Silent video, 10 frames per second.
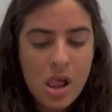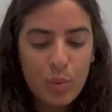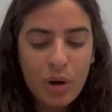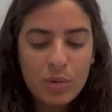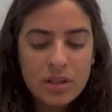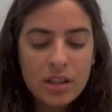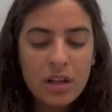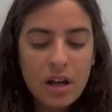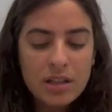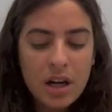When was the
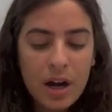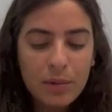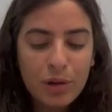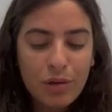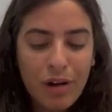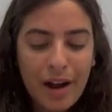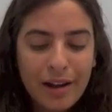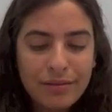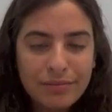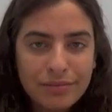last time you
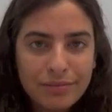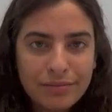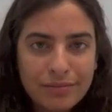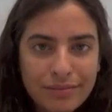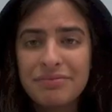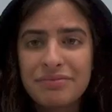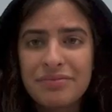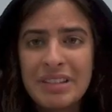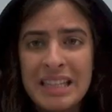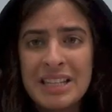cried?
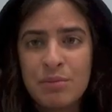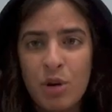This